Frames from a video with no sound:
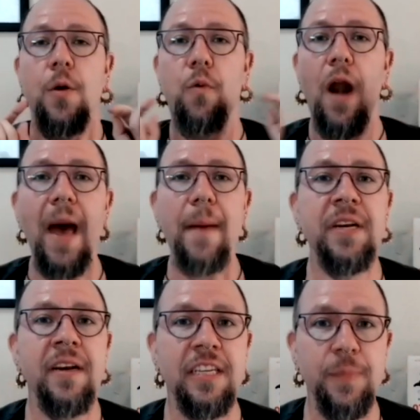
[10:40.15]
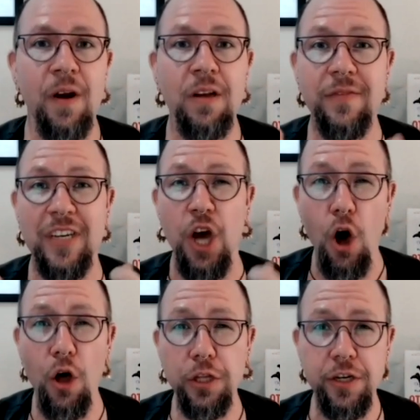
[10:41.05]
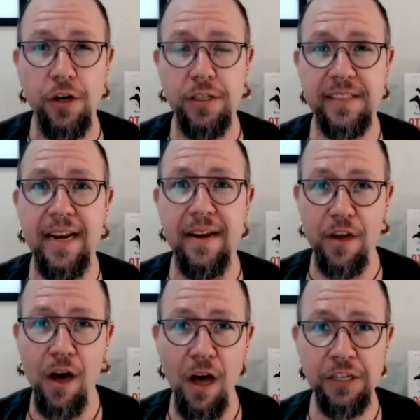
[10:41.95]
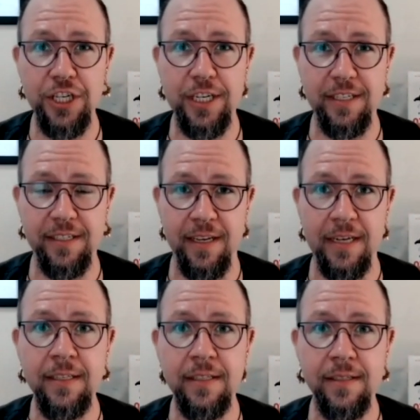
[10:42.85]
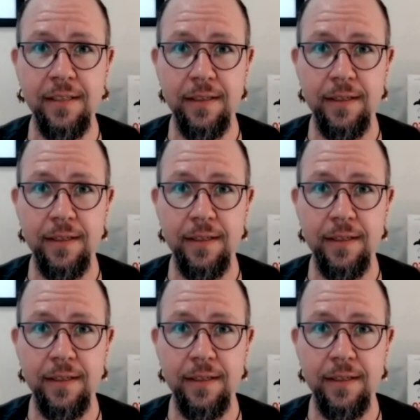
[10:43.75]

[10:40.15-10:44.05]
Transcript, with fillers: wrapped in an experience of an altered state of consciousness